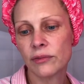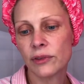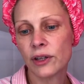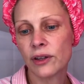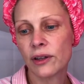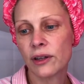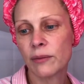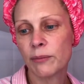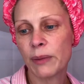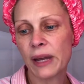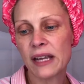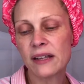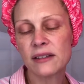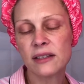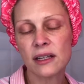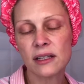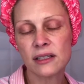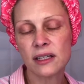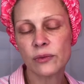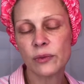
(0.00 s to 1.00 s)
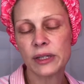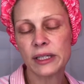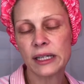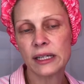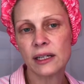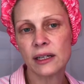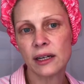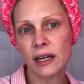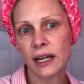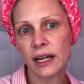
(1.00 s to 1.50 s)
the basics that we
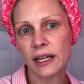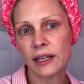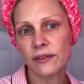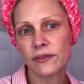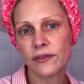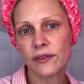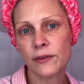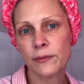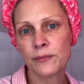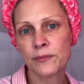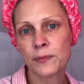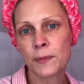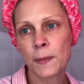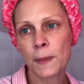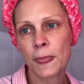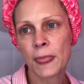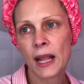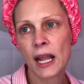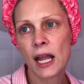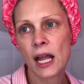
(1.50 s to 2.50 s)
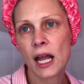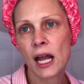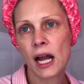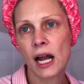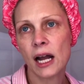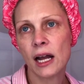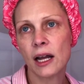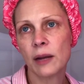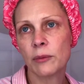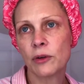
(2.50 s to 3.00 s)
need in life.
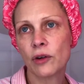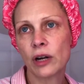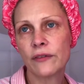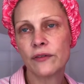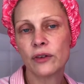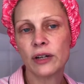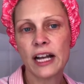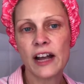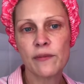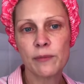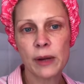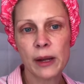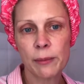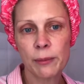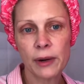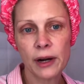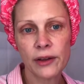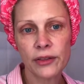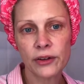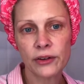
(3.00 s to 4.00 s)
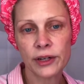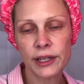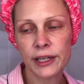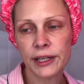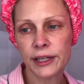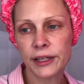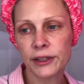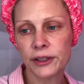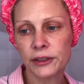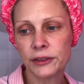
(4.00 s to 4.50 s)
I'm grateful I have my mother
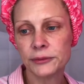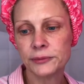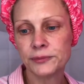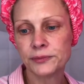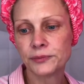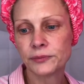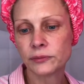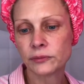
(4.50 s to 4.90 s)
here.